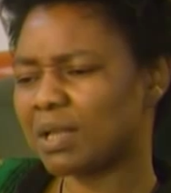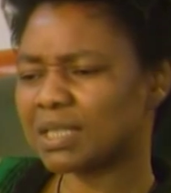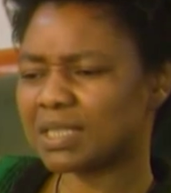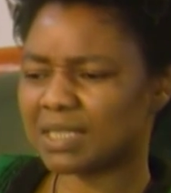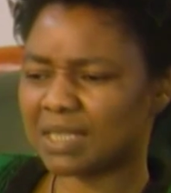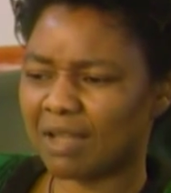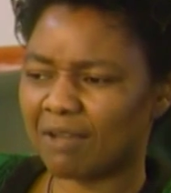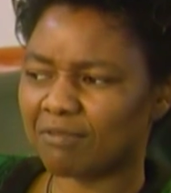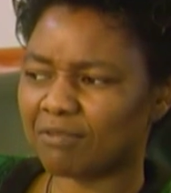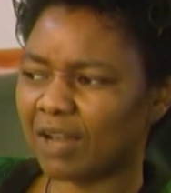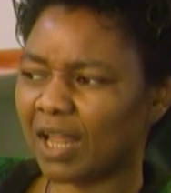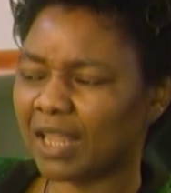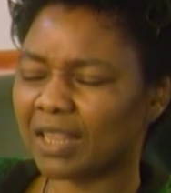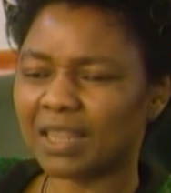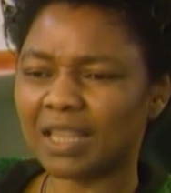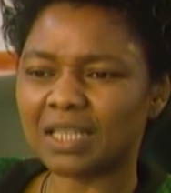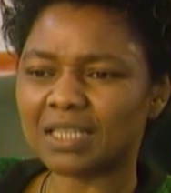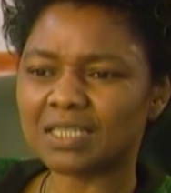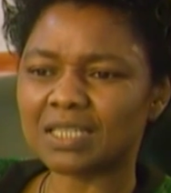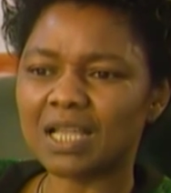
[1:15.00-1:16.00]
and stuff like
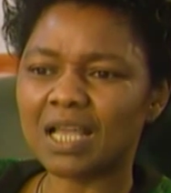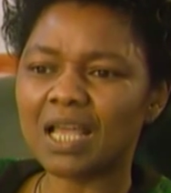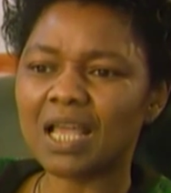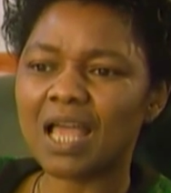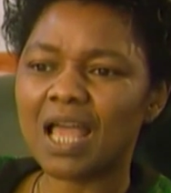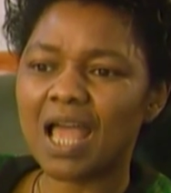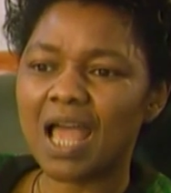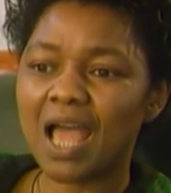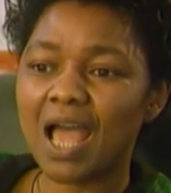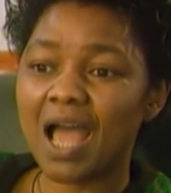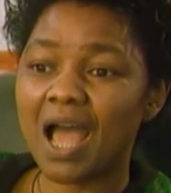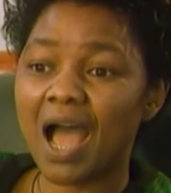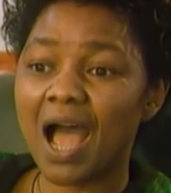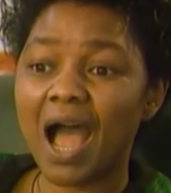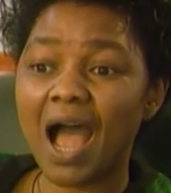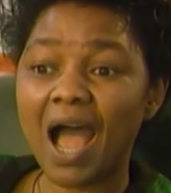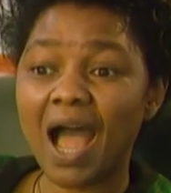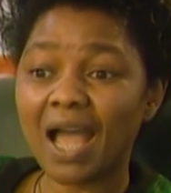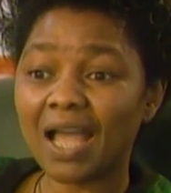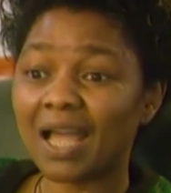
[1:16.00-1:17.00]
this,
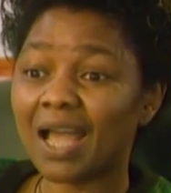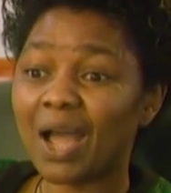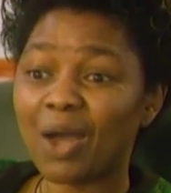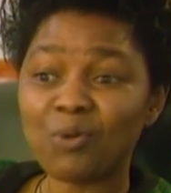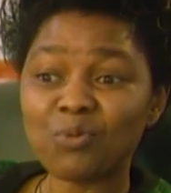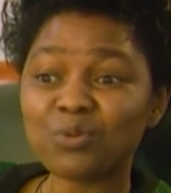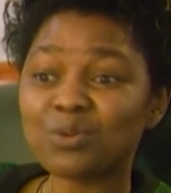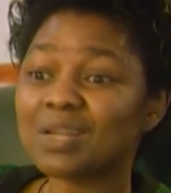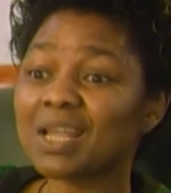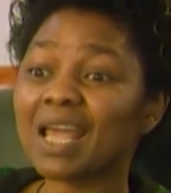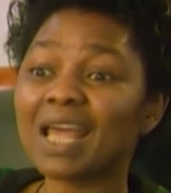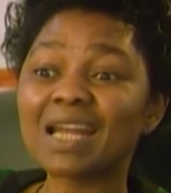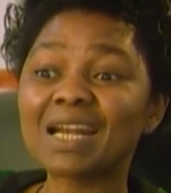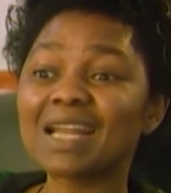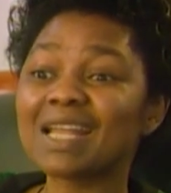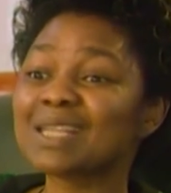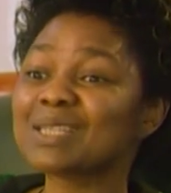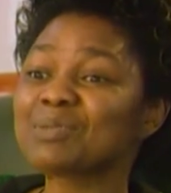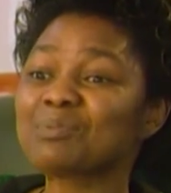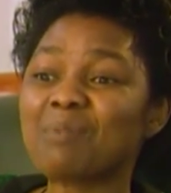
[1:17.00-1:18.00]
I would
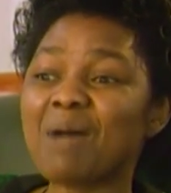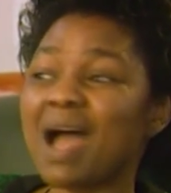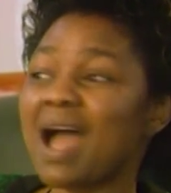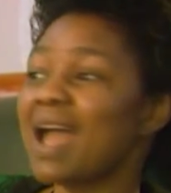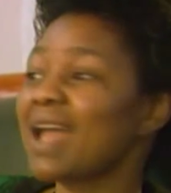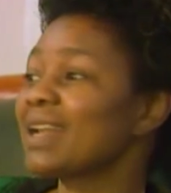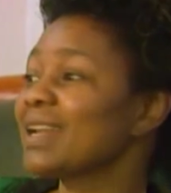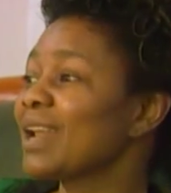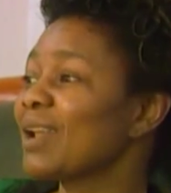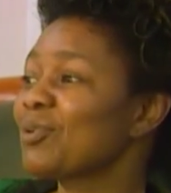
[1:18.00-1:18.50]
carry a smile,